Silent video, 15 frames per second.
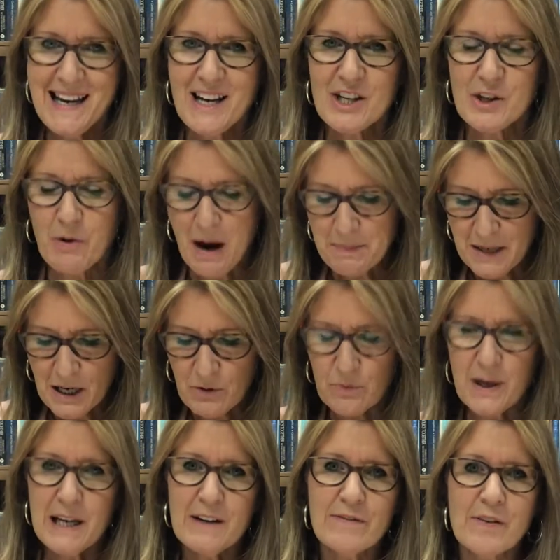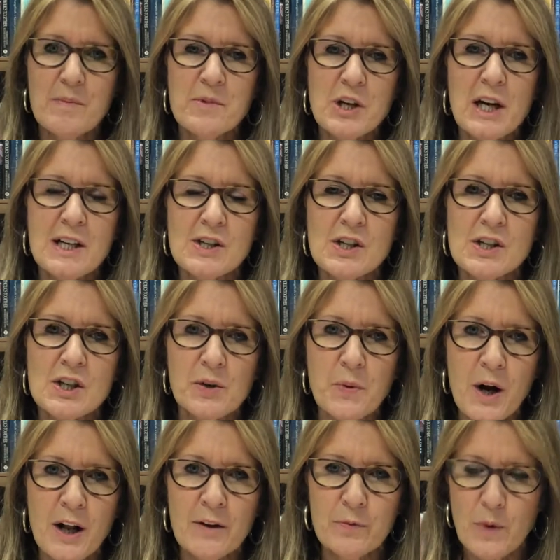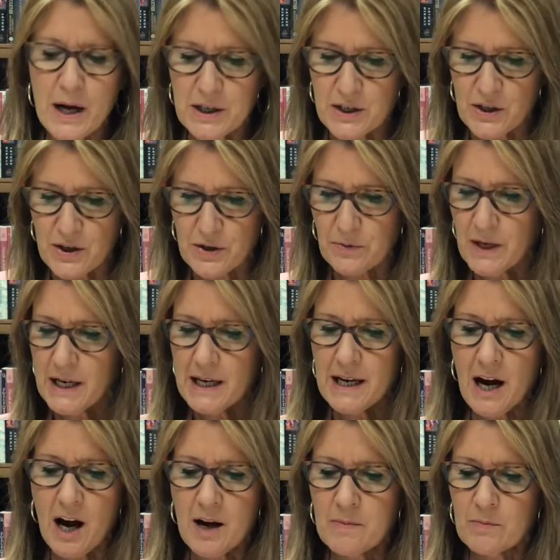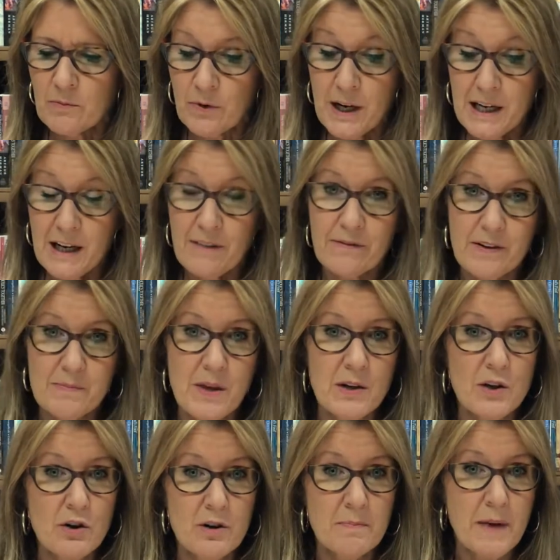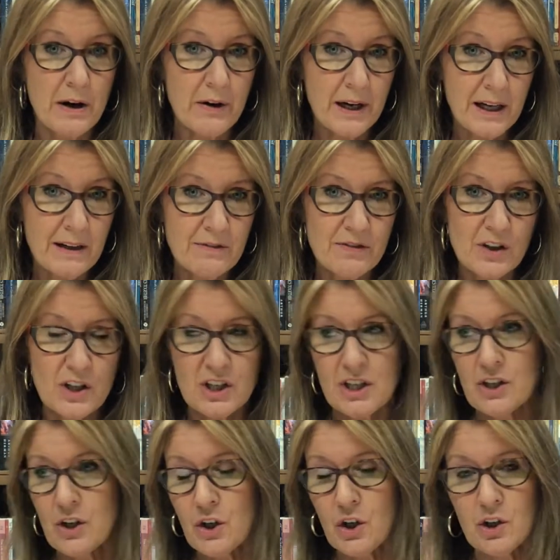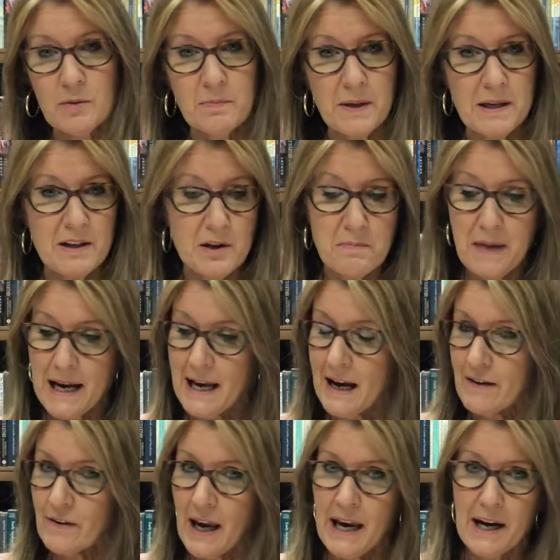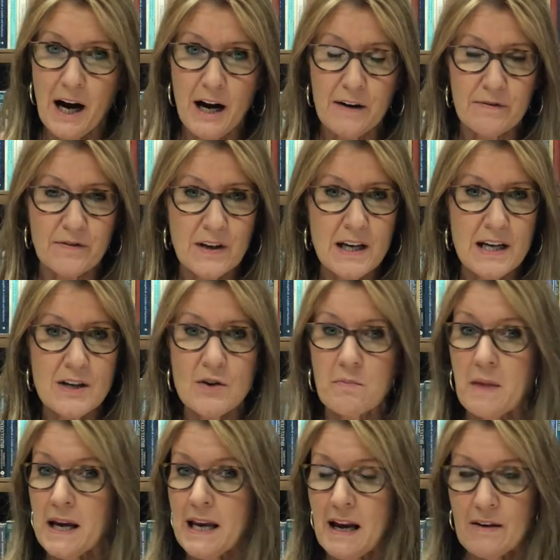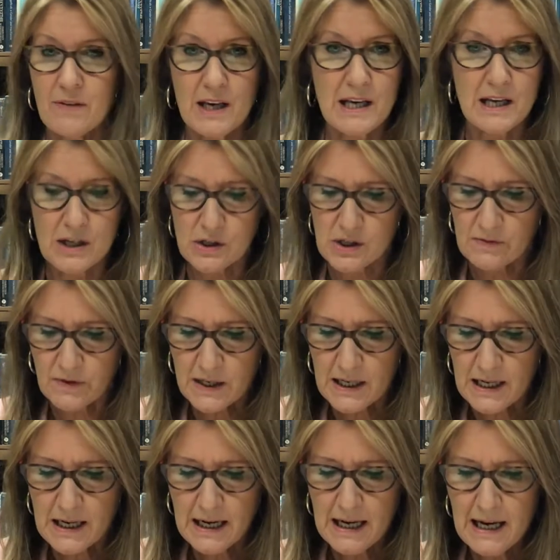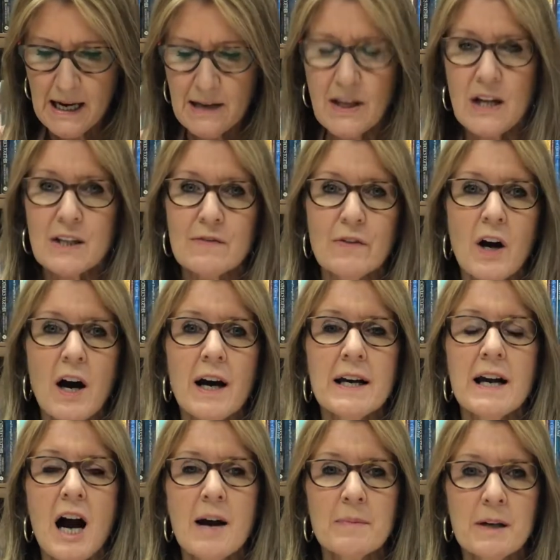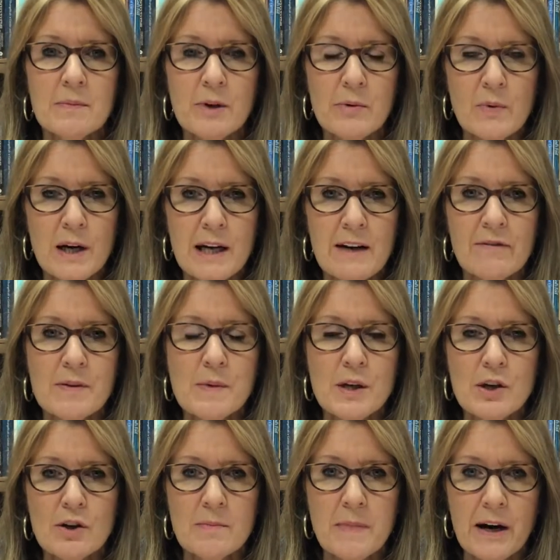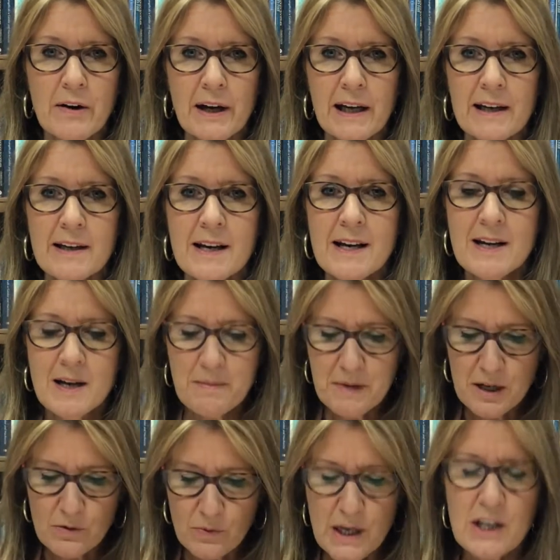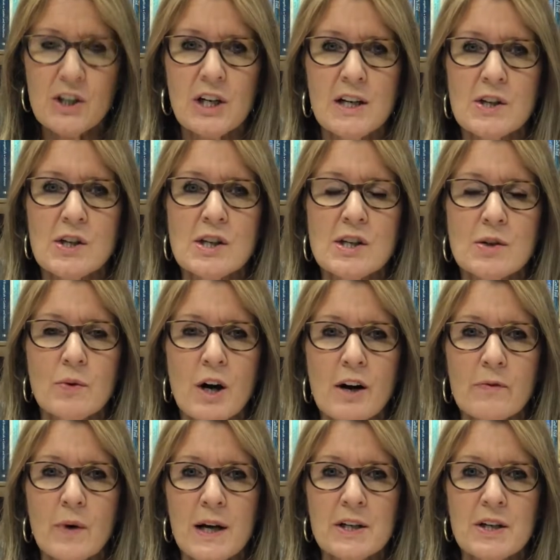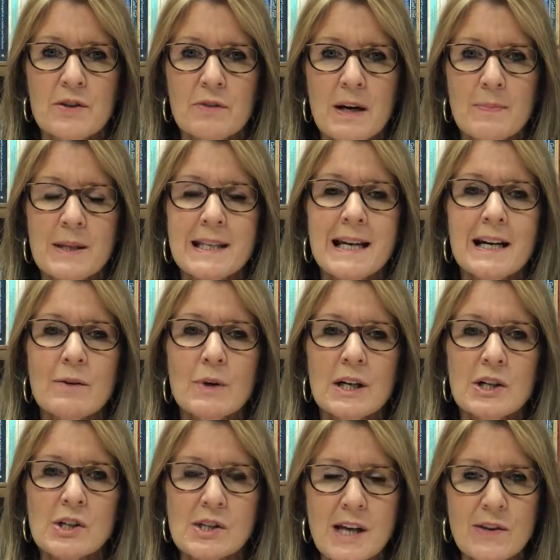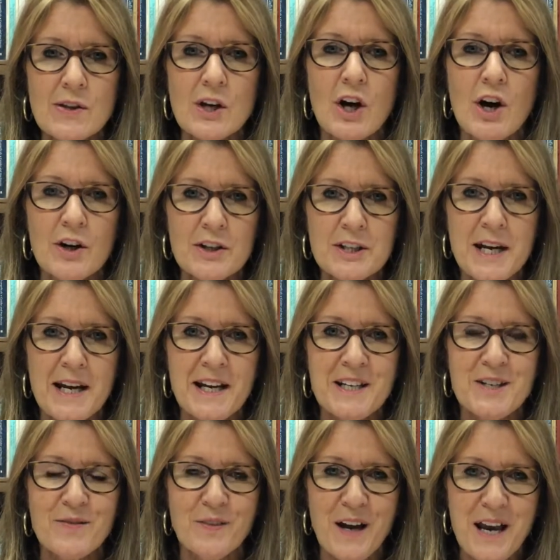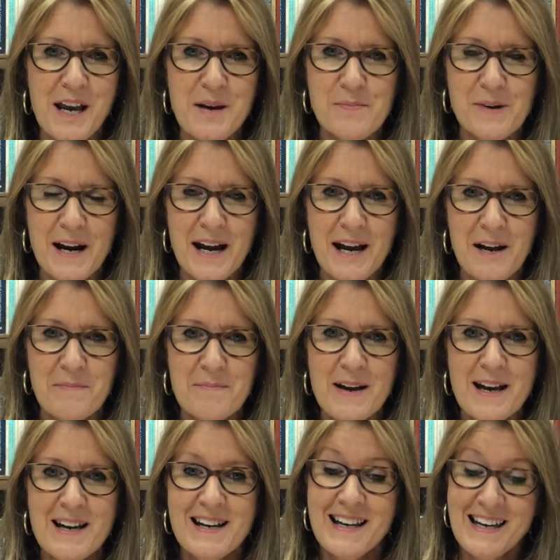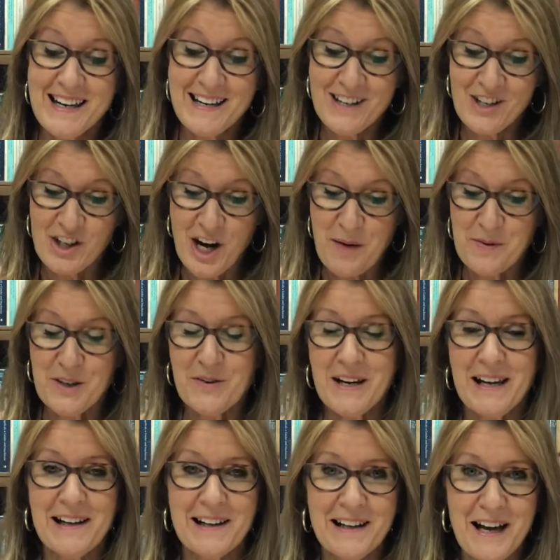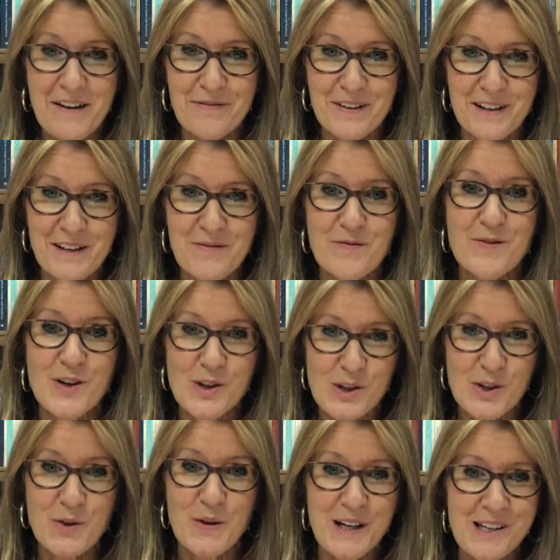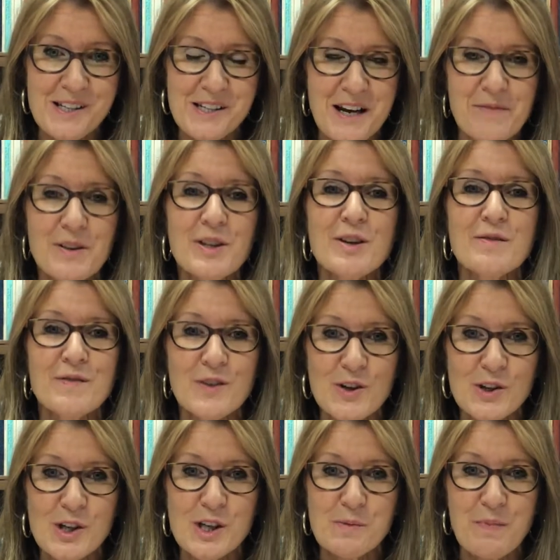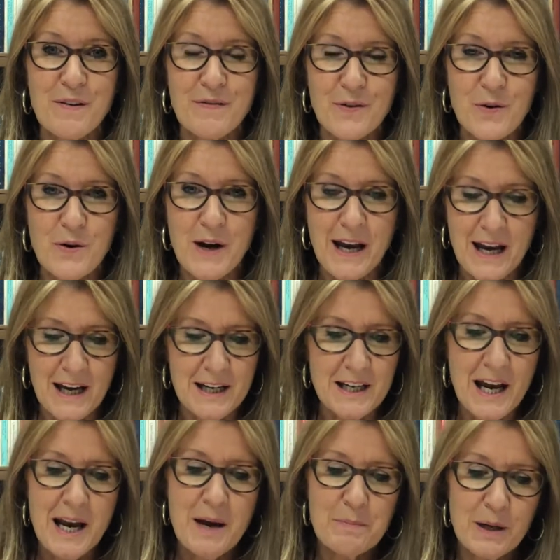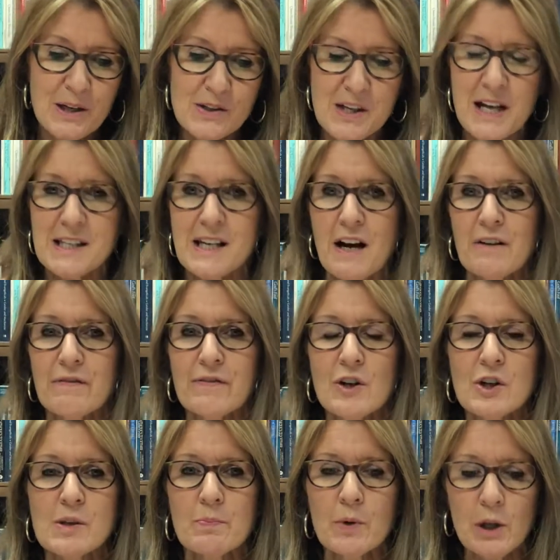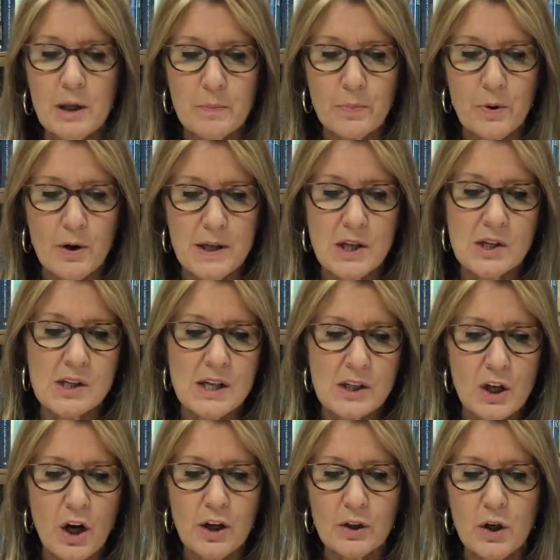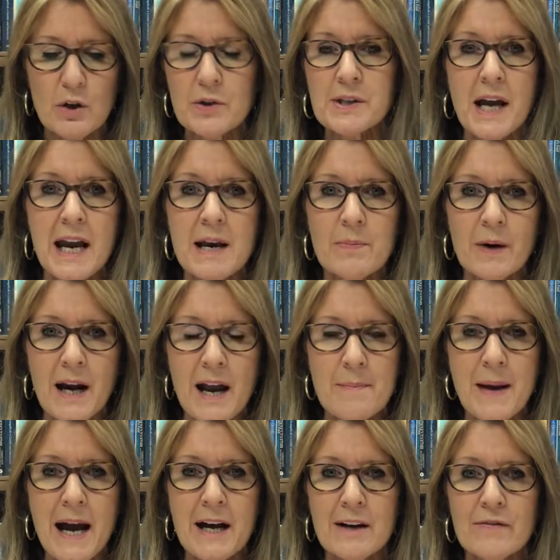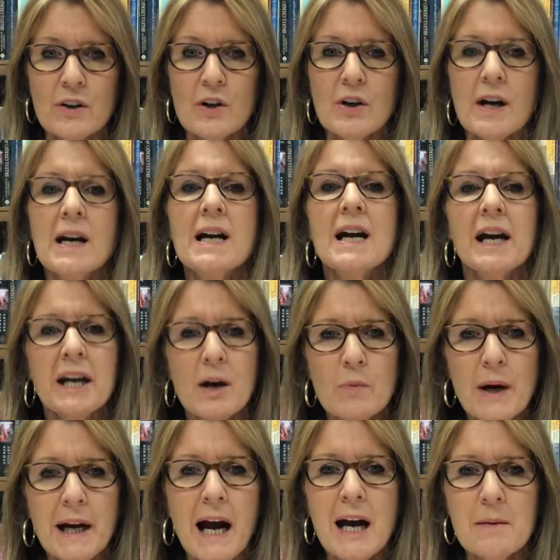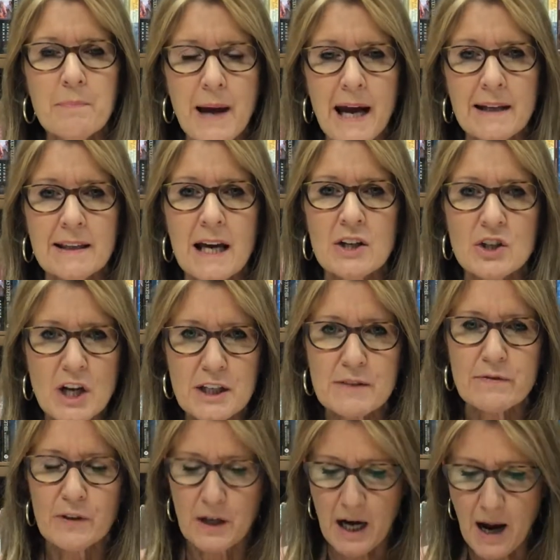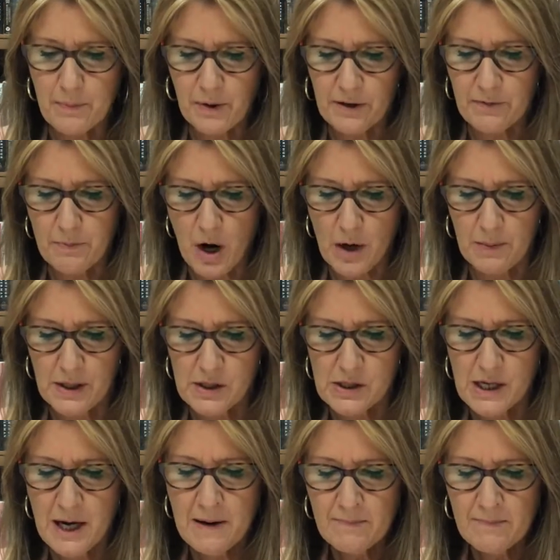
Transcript: So I'm going to read from Genesis 12, 1 to 3. I'm reading from the New American Version. You may have NIV, you may have ESV. That's fine. I'm going to be reading from the New American. I'm going to read Genesis 12, 1 to 3, but then I want to set the context for Abraham in chapter 11, verse 27, the verses beforehand, because that's our first bullet point that says God calls Abraham out of Ur, and I want to unpack that just for a couple of moments.